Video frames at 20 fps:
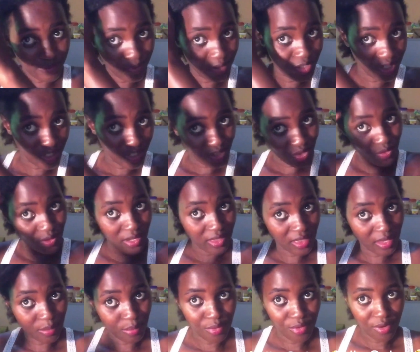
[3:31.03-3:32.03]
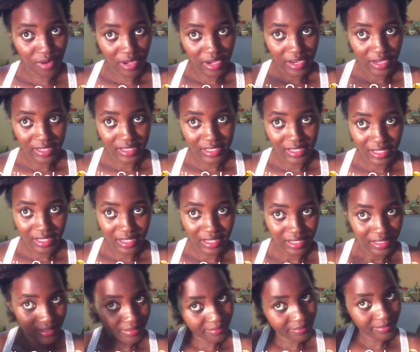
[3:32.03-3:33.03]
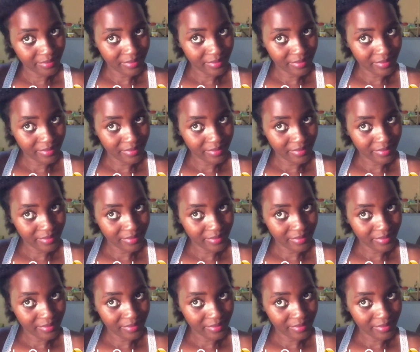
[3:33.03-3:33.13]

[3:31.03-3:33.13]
You just run the product in,